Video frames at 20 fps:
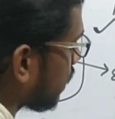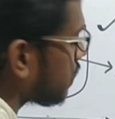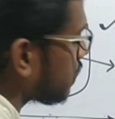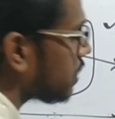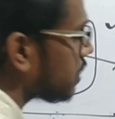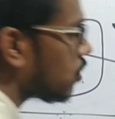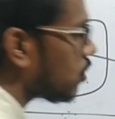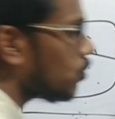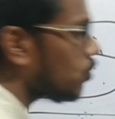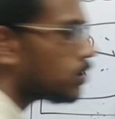
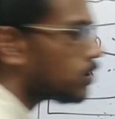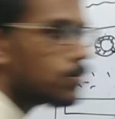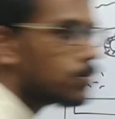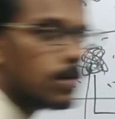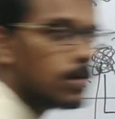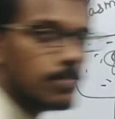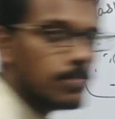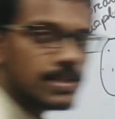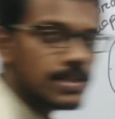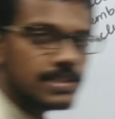extra
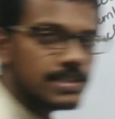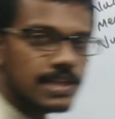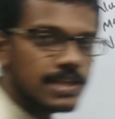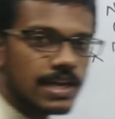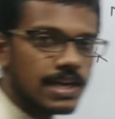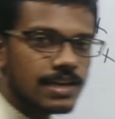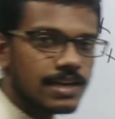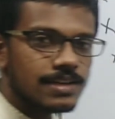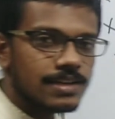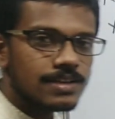chromosomal
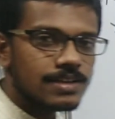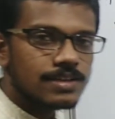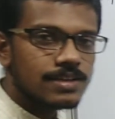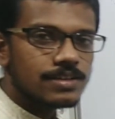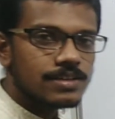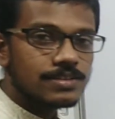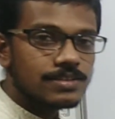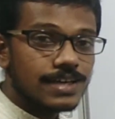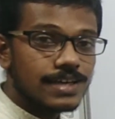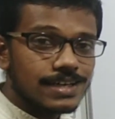material?
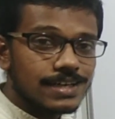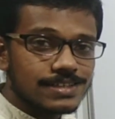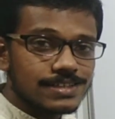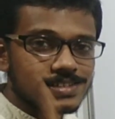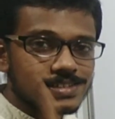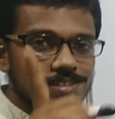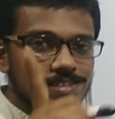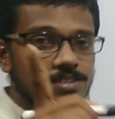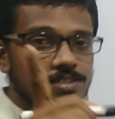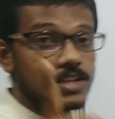
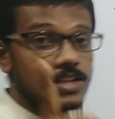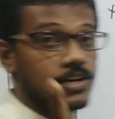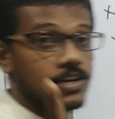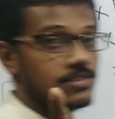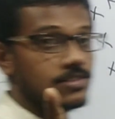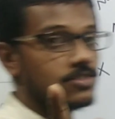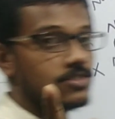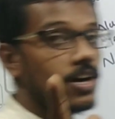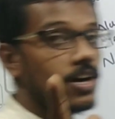Yes, that is